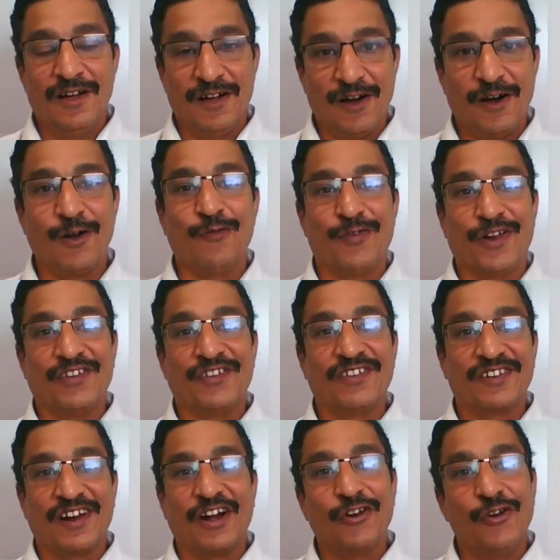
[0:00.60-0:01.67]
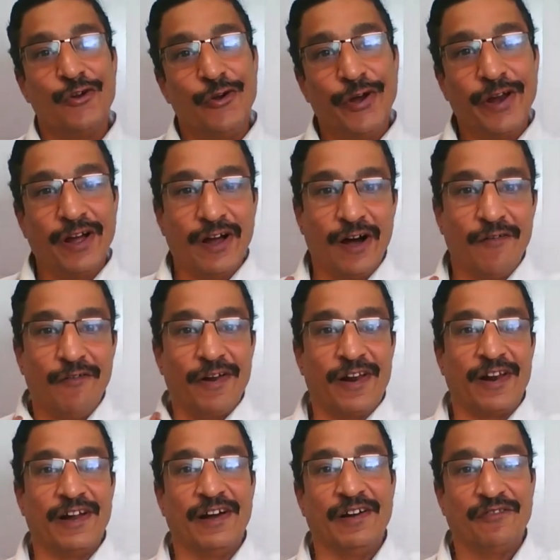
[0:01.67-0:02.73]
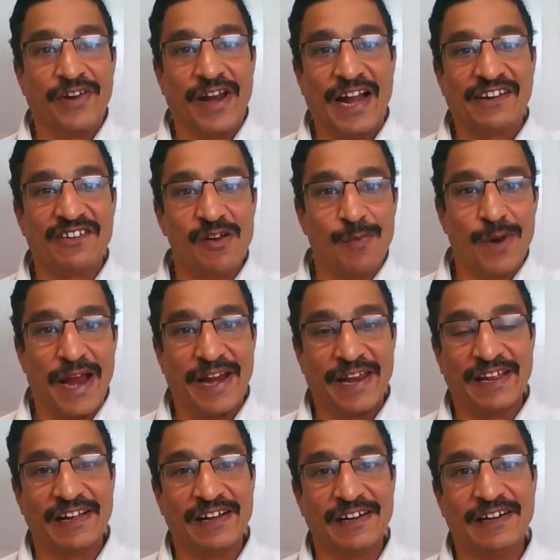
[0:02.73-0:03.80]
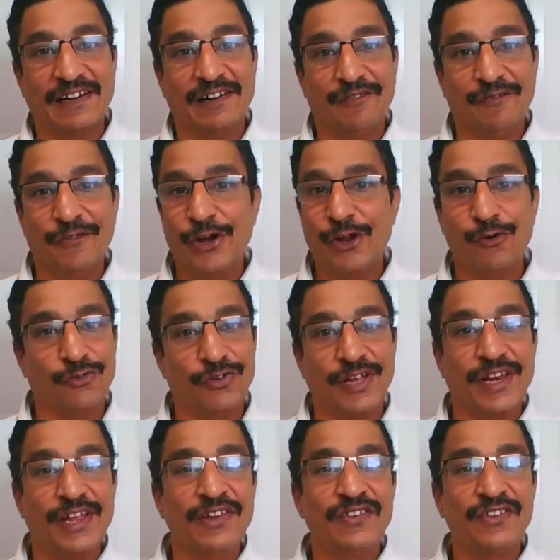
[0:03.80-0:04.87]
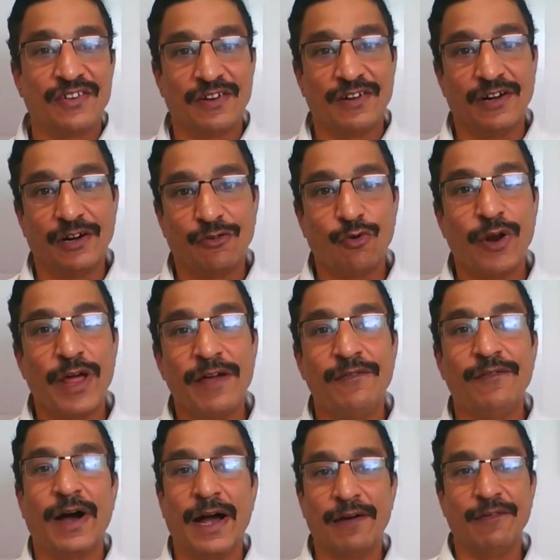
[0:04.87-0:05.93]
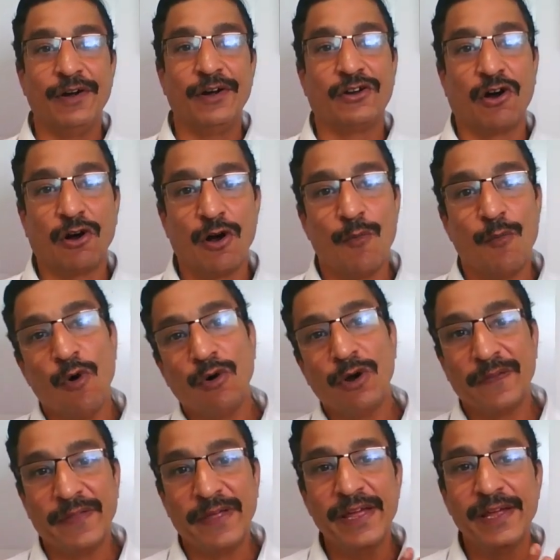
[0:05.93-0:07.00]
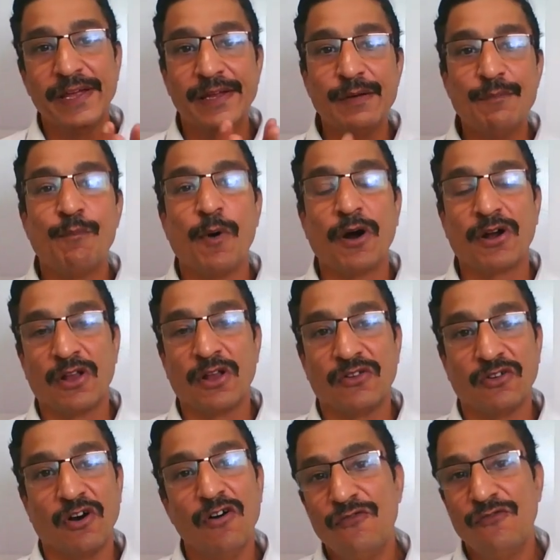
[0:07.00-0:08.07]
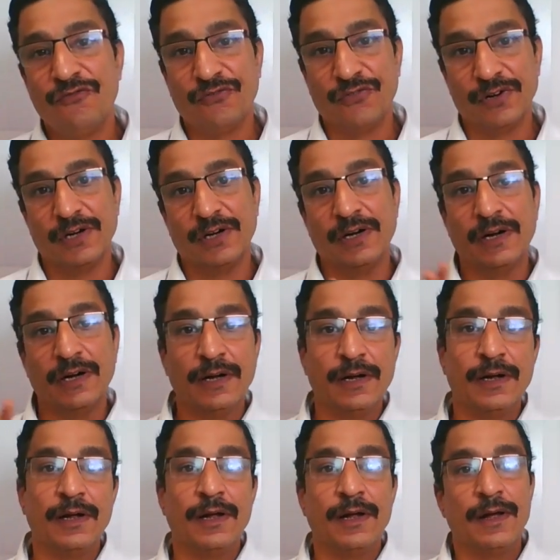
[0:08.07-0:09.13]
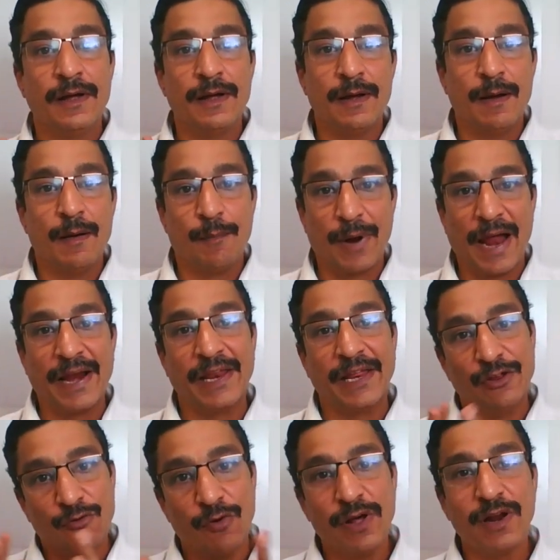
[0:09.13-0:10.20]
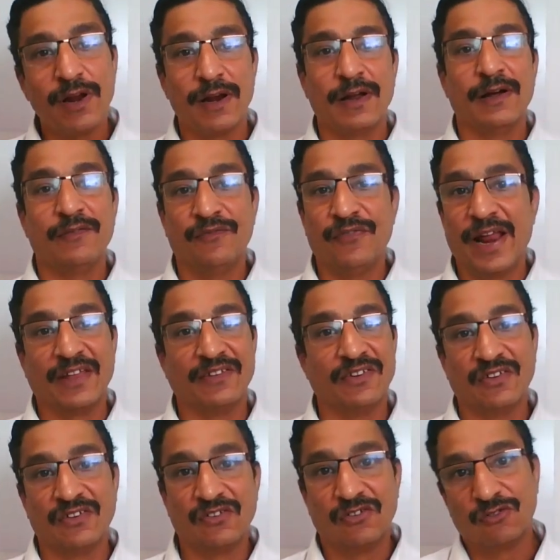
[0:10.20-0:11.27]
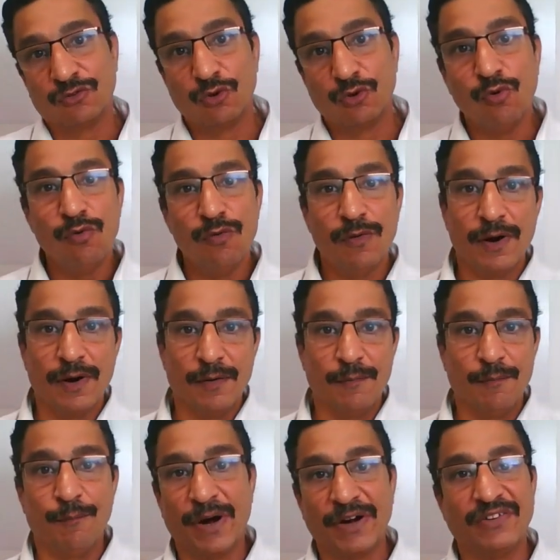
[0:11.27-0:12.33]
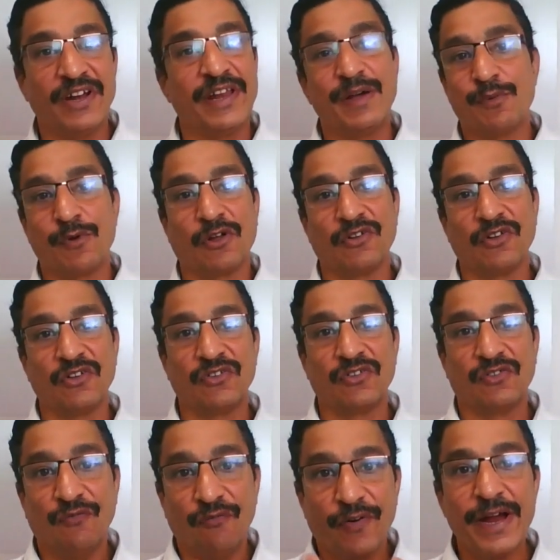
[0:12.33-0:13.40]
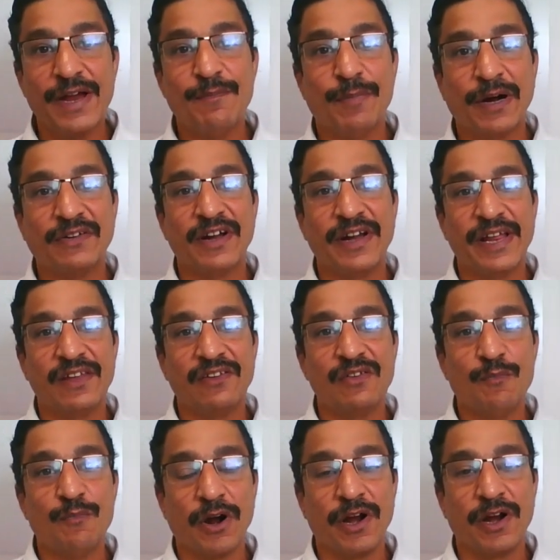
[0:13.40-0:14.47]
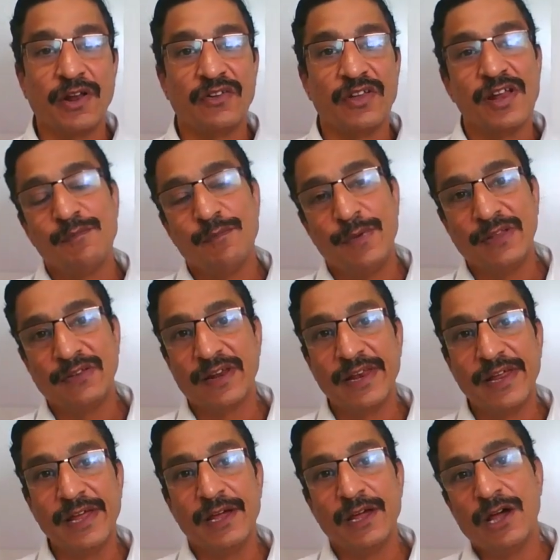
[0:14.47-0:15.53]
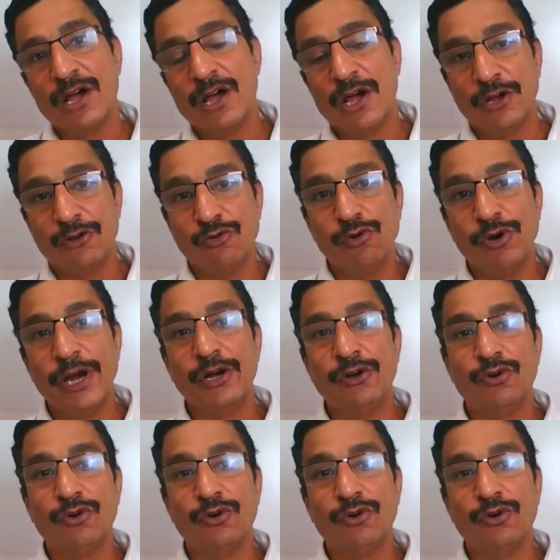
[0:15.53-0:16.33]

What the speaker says: Hello friends, continuing our financial planning video series. Today I will talk about the importance of planning your finances through budgeting process. Why budgeting is important is that basically you need